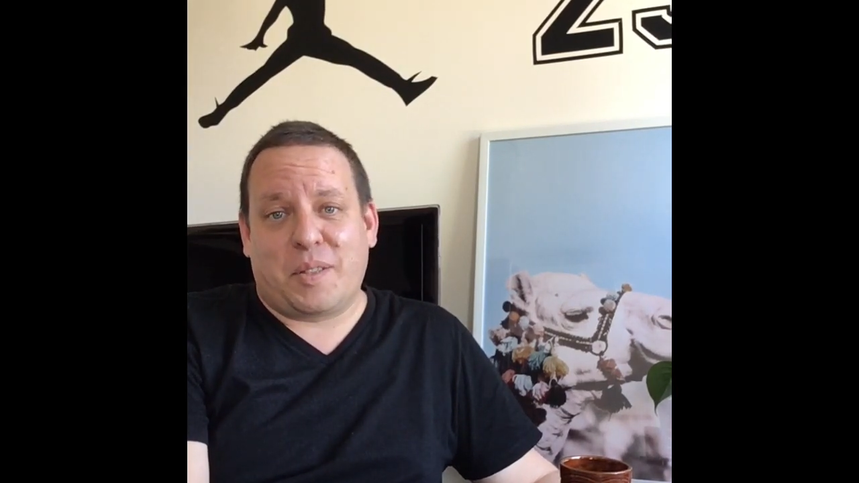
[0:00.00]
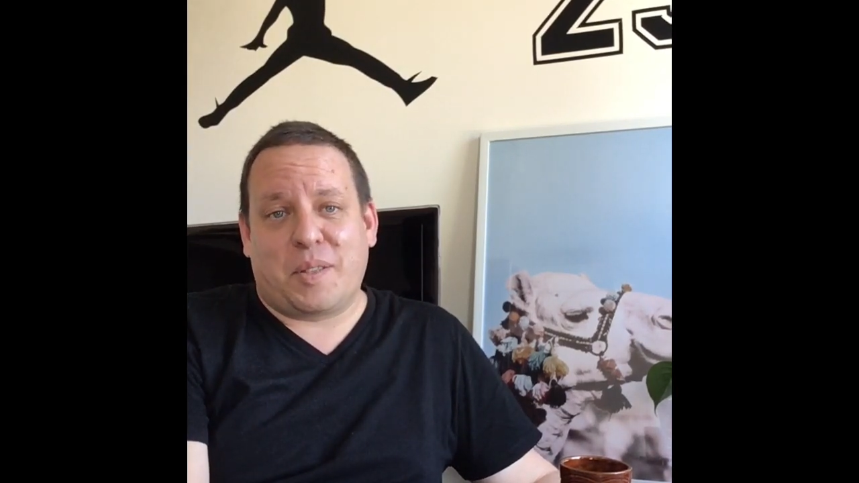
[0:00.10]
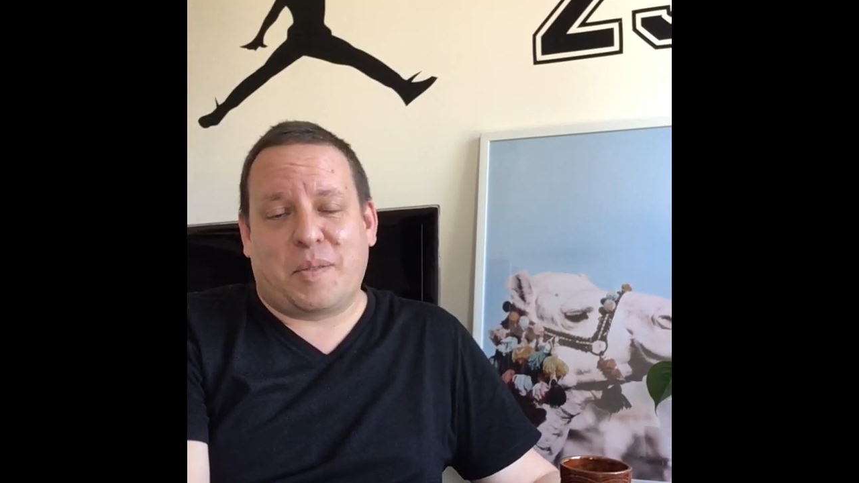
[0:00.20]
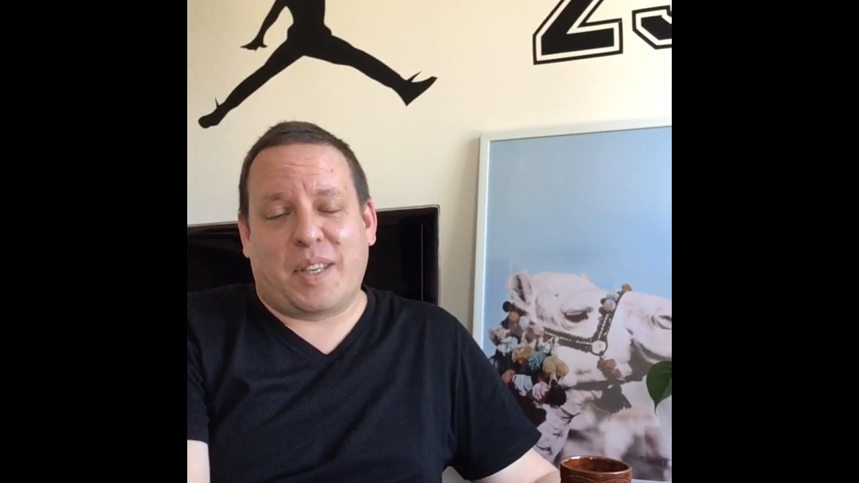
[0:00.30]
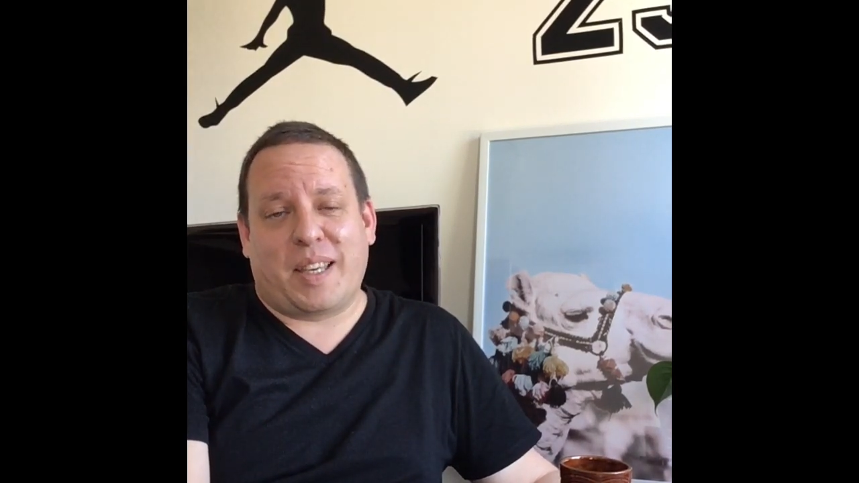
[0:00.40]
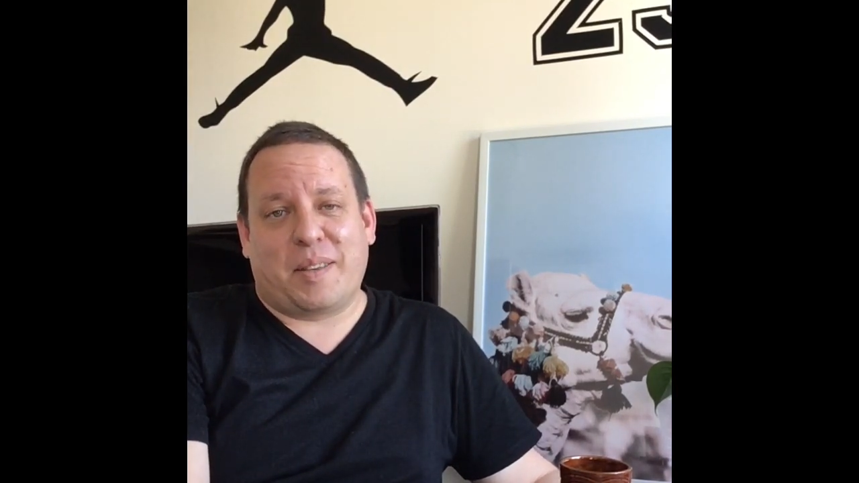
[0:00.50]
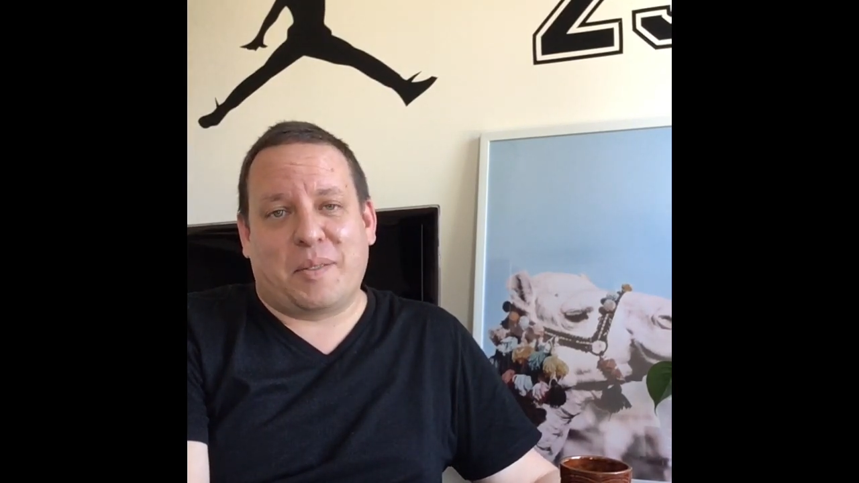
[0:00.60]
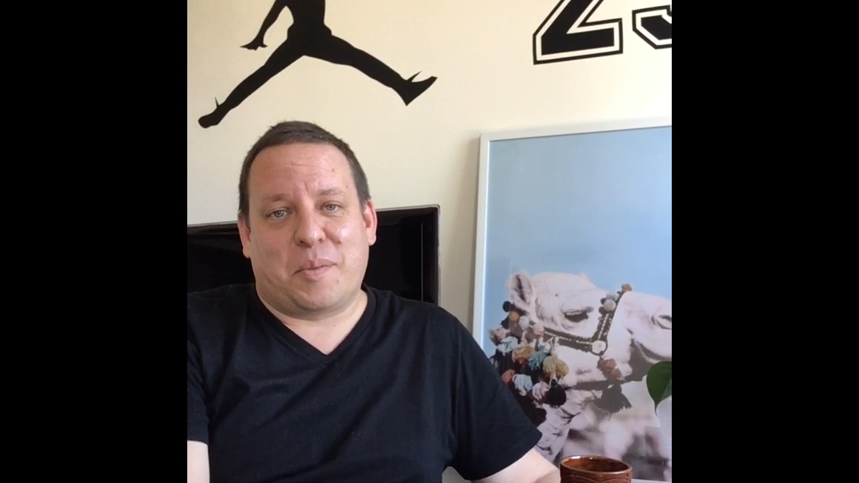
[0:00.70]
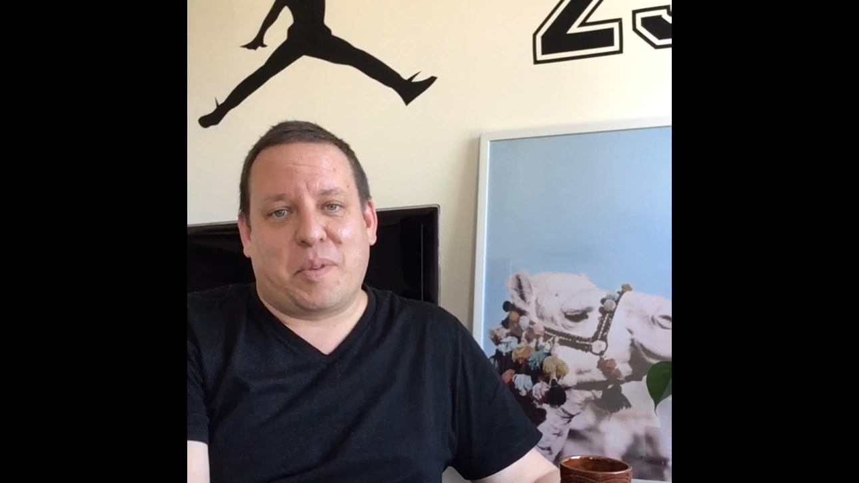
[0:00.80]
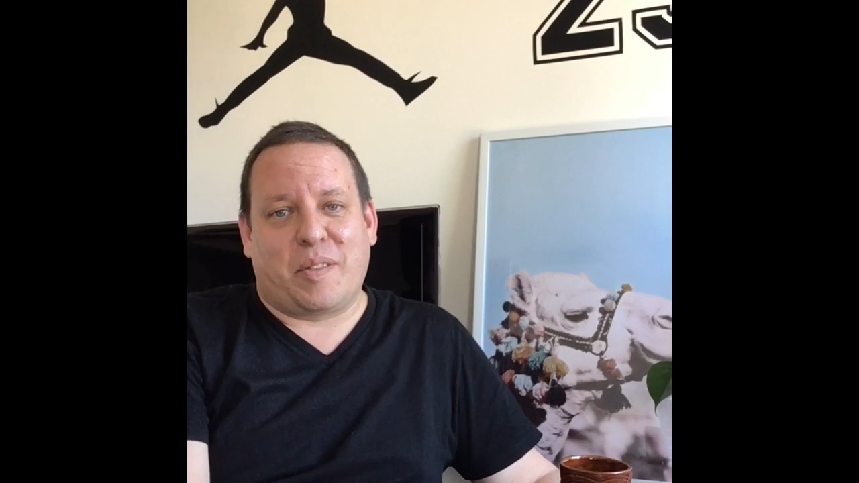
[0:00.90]
was uh,
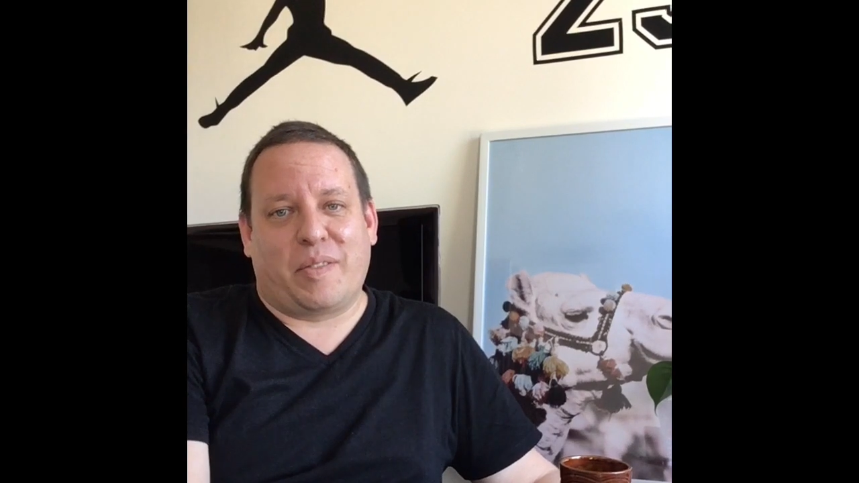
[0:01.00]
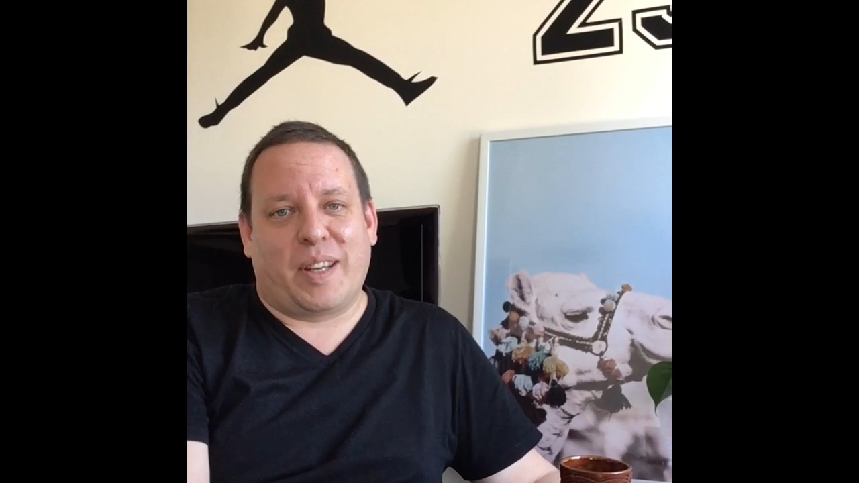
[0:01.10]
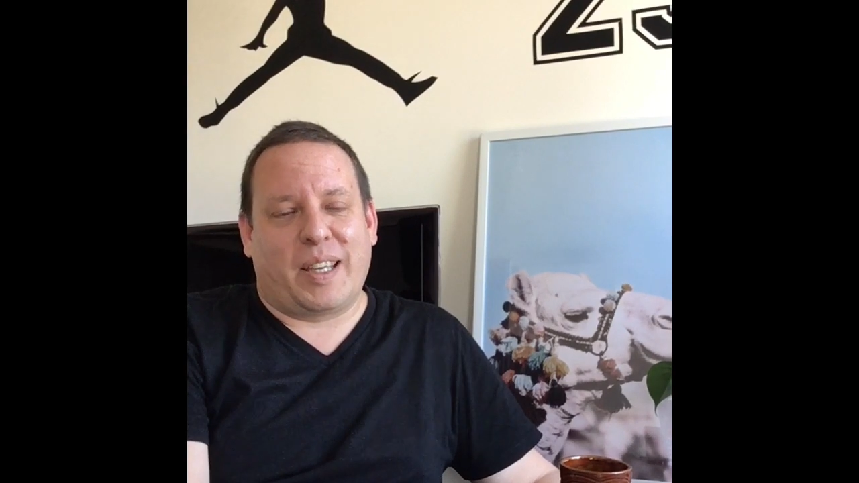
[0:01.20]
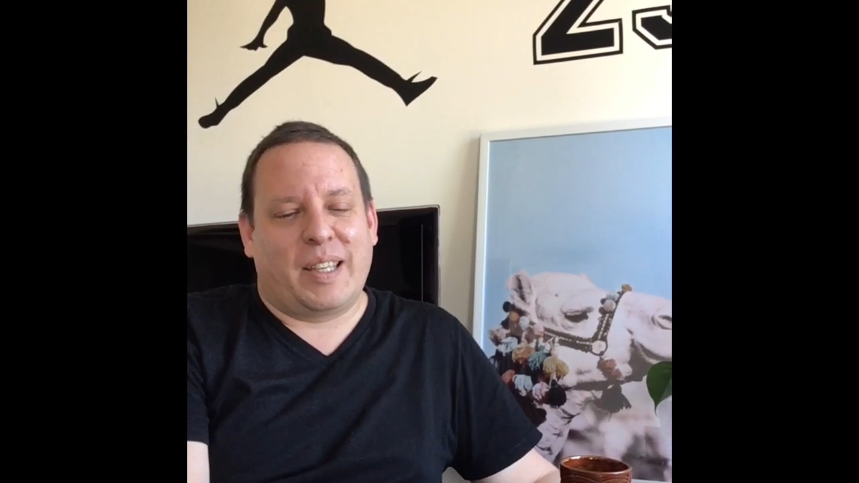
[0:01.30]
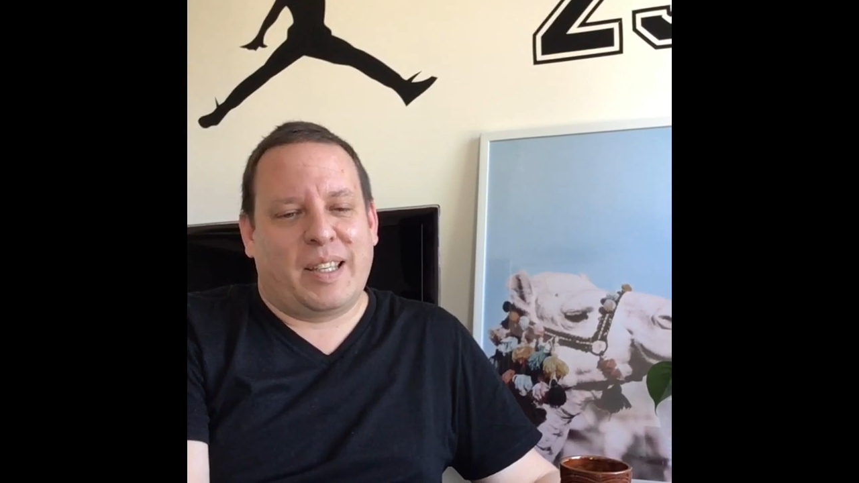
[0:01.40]
was pretty funny.